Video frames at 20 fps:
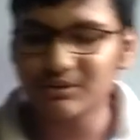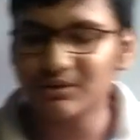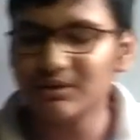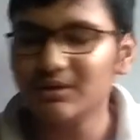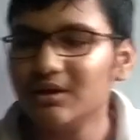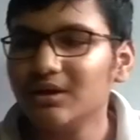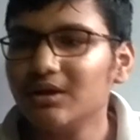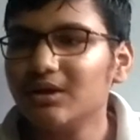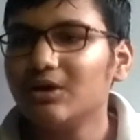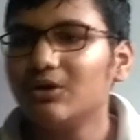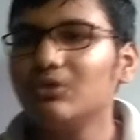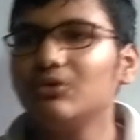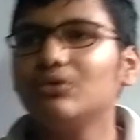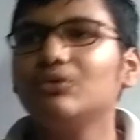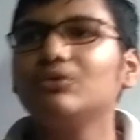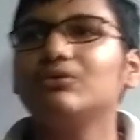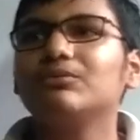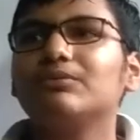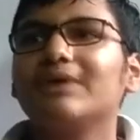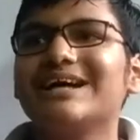who
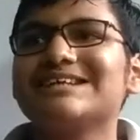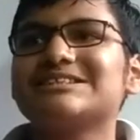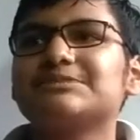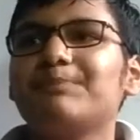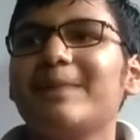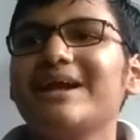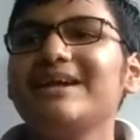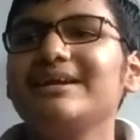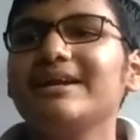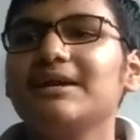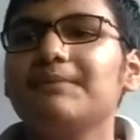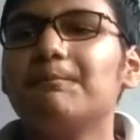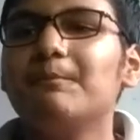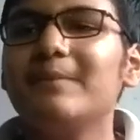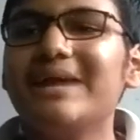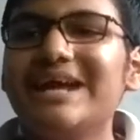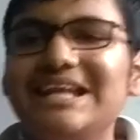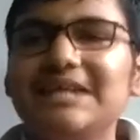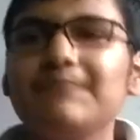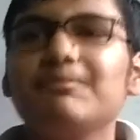spent many
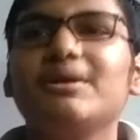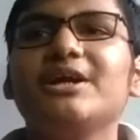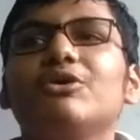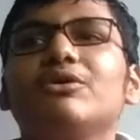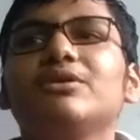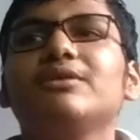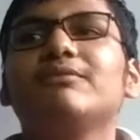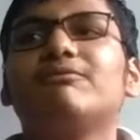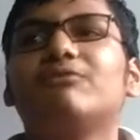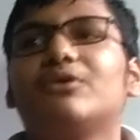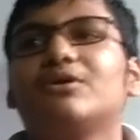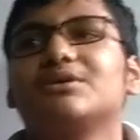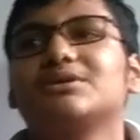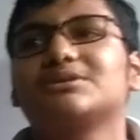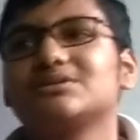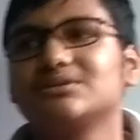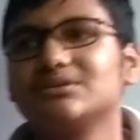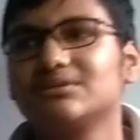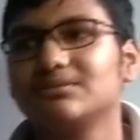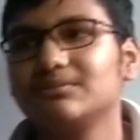money on the wars.
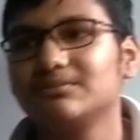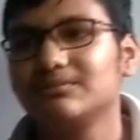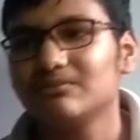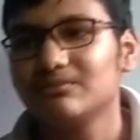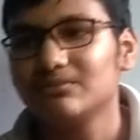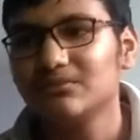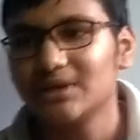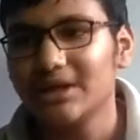His